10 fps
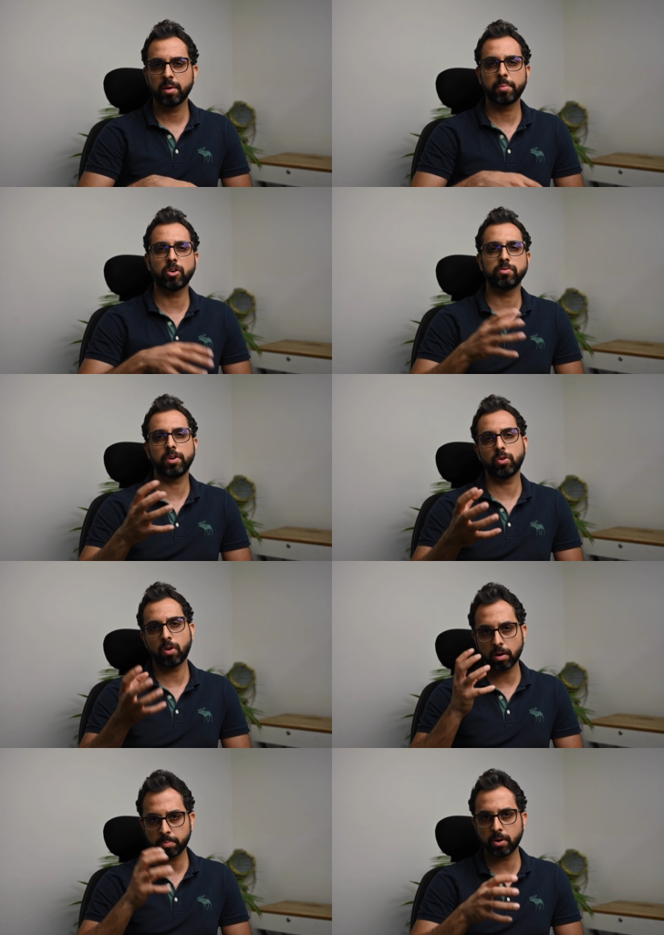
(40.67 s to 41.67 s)
because we could
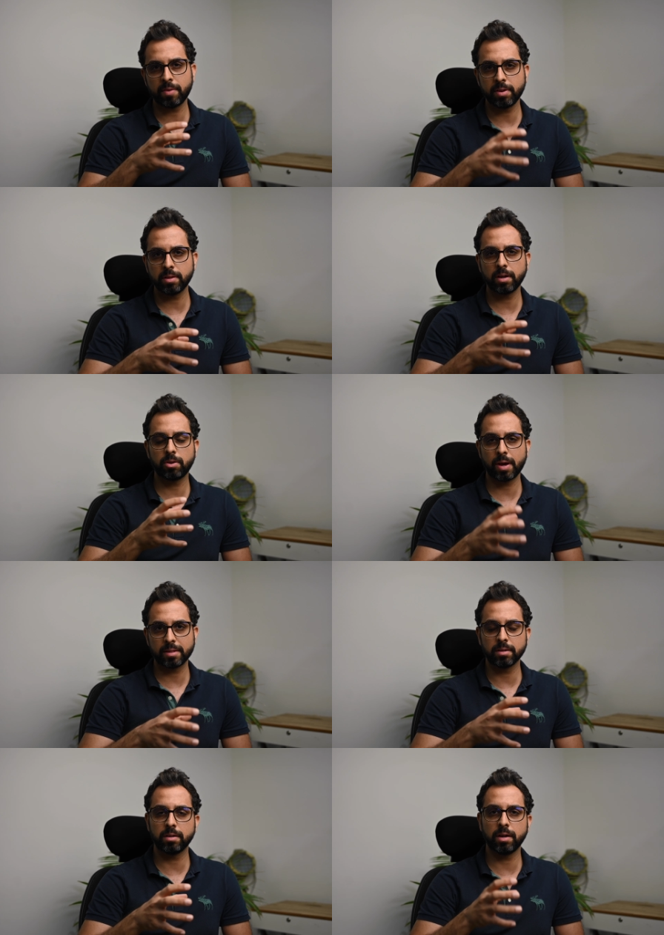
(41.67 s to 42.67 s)
not put everything
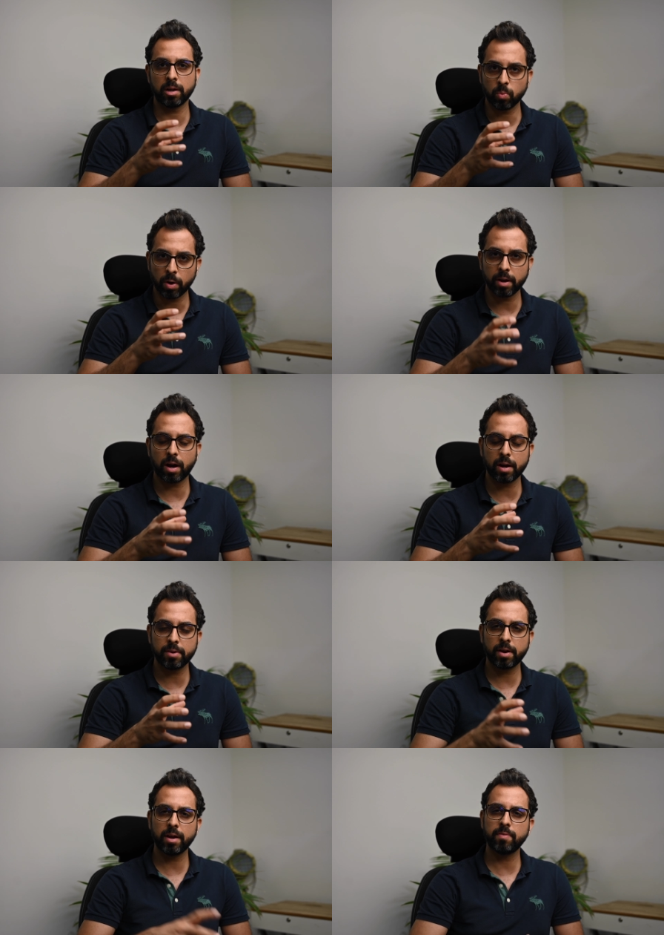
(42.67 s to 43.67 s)
together in one hard
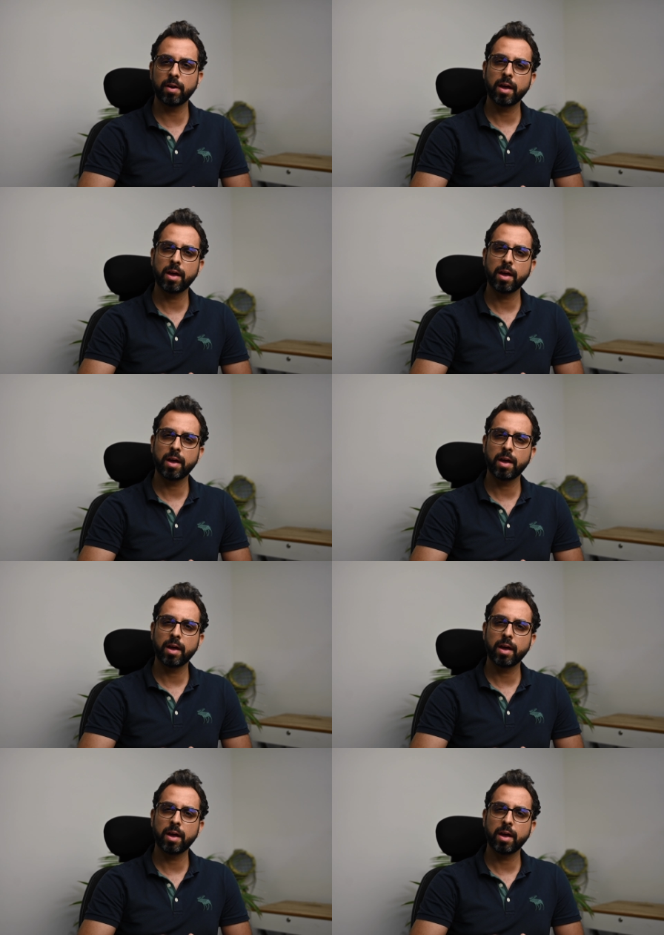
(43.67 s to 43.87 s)
drive.